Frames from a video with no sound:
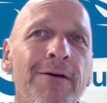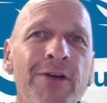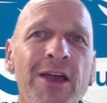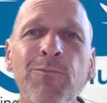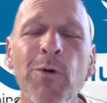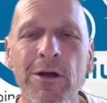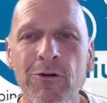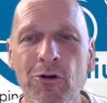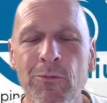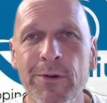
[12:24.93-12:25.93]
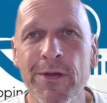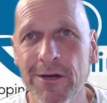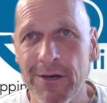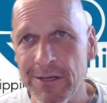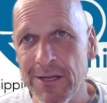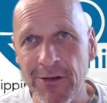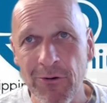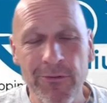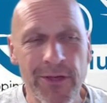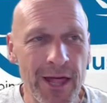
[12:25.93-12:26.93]
Facebook group here in
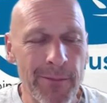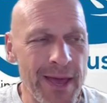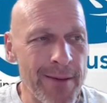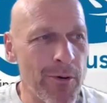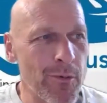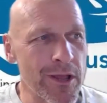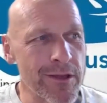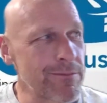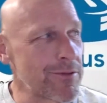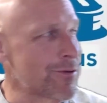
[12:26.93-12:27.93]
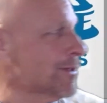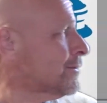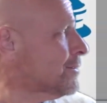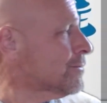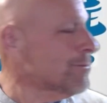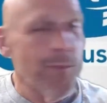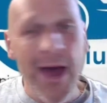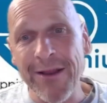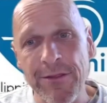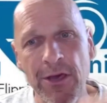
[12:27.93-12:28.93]
North Alabama, where you can
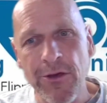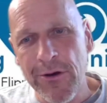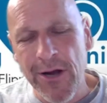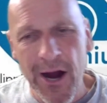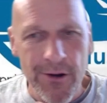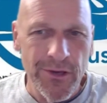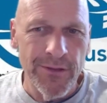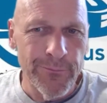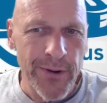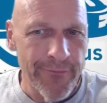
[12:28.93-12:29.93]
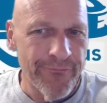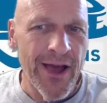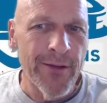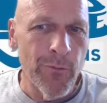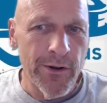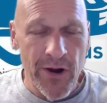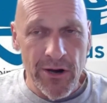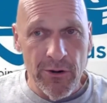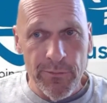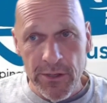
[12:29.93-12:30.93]
buy and sell your cars. You can probably find one of our
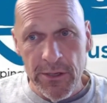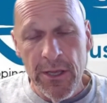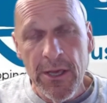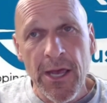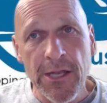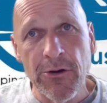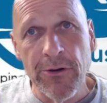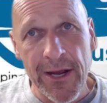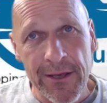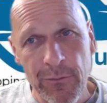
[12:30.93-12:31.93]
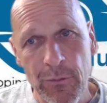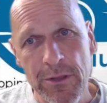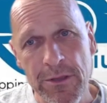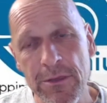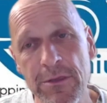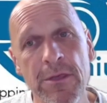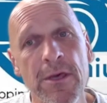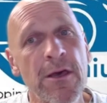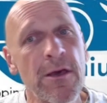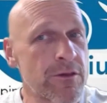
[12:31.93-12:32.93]
groups in your neck of the woods. Just
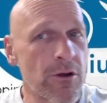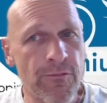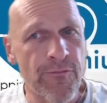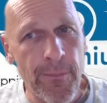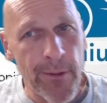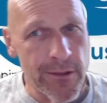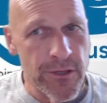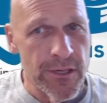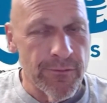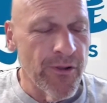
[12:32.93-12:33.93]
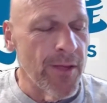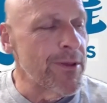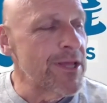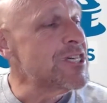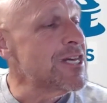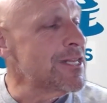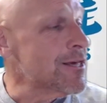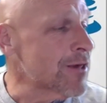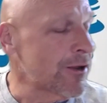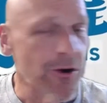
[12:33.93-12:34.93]
search Flipping
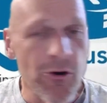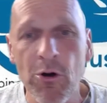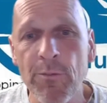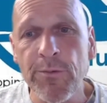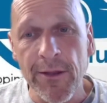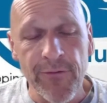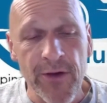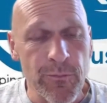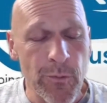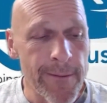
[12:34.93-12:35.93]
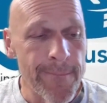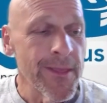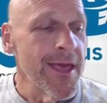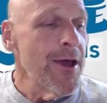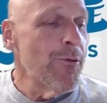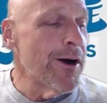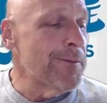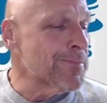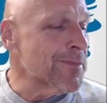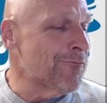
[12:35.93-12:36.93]
Genius under groups on Facebook.
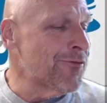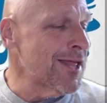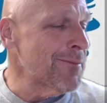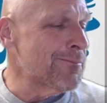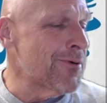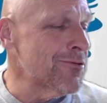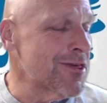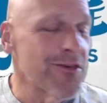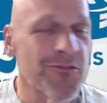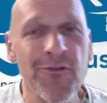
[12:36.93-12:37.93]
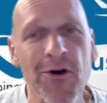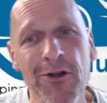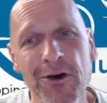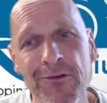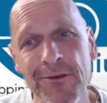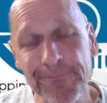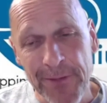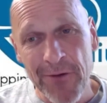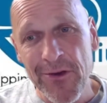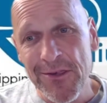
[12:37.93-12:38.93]
Well, Philip posts his photos
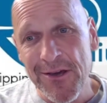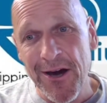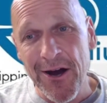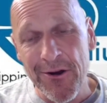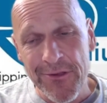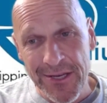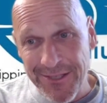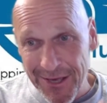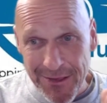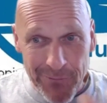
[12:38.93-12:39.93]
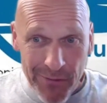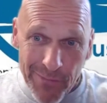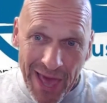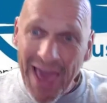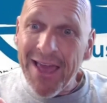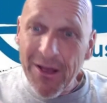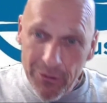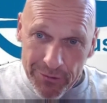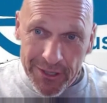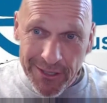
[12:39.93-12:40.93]
of his cars, and he does them on the
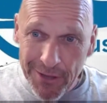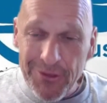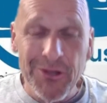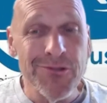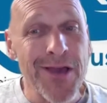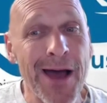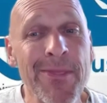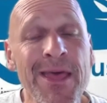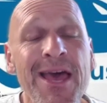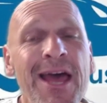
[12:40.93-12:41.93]
angles, and he does a good job.